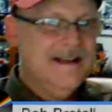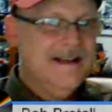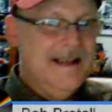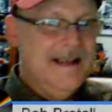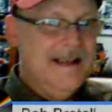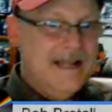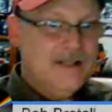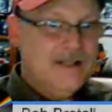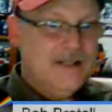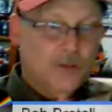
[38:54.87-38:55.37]

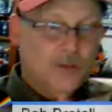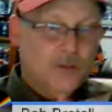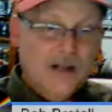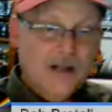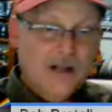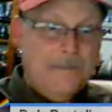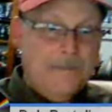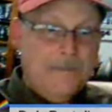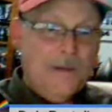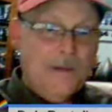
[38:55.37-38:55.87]
it's
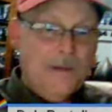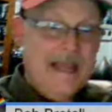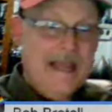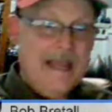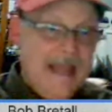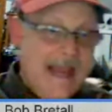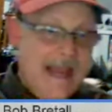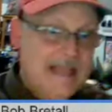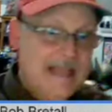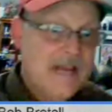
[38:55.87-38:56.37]
really pretty
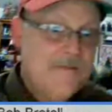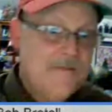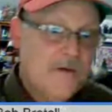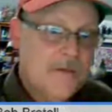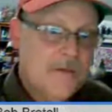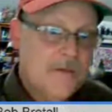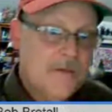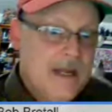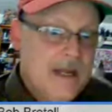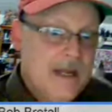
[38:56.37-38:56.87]
easy
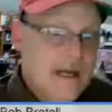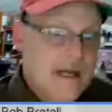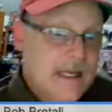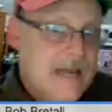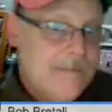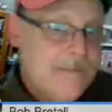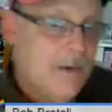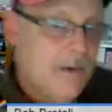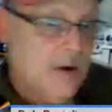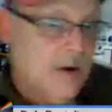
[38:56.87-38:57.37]
for me to
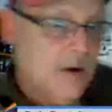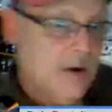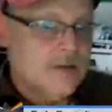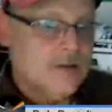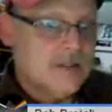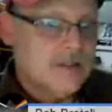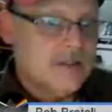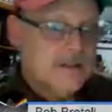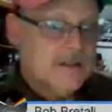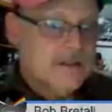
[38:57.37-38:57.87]
keep all
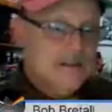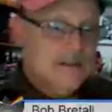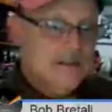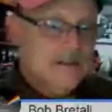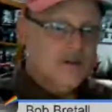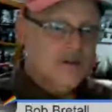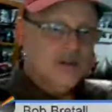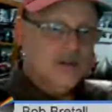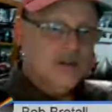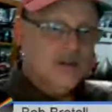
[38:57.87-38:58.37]
those
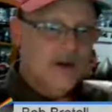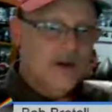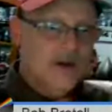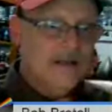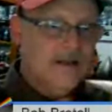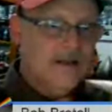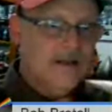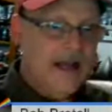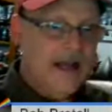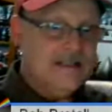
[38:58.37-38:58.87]

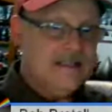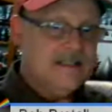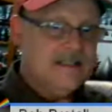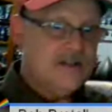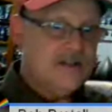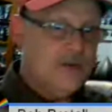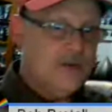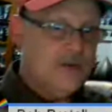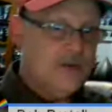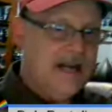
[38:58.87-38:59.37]
storylines
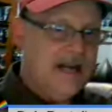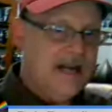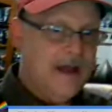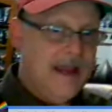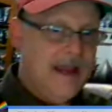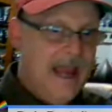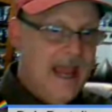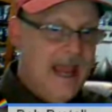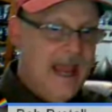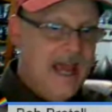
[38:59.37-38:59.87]
straight in
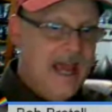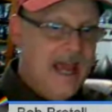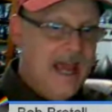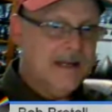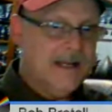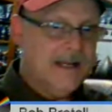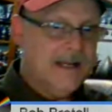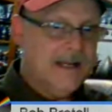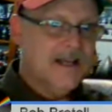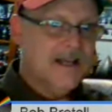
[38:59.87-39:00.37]
my head,
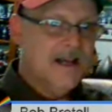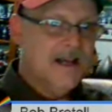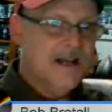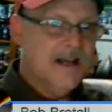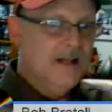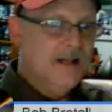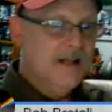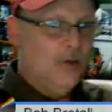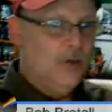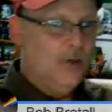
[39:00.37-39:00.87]
because
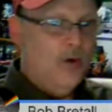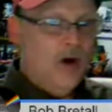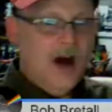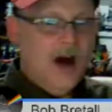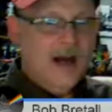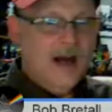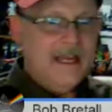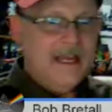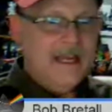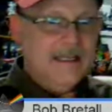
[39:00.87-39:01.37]
The
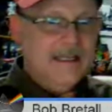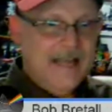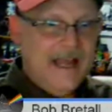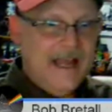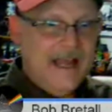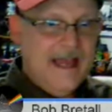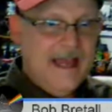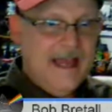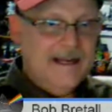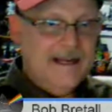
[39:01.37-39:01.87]
Walking
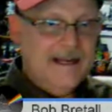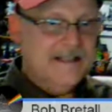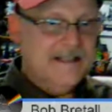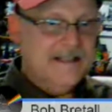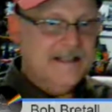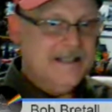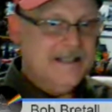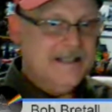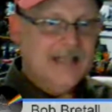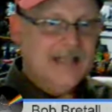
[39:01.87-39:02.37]
Dead is
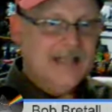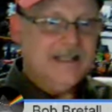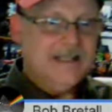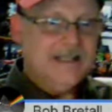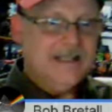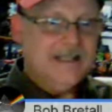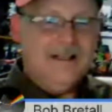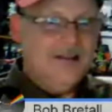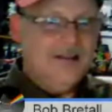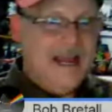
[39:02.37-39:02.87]
nothing
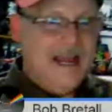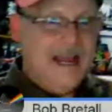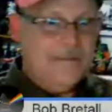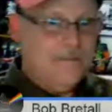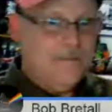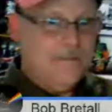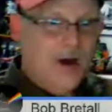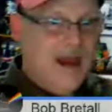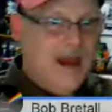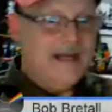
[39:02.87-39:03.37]
like
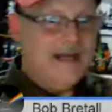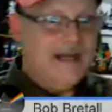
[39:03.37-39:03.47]
Brian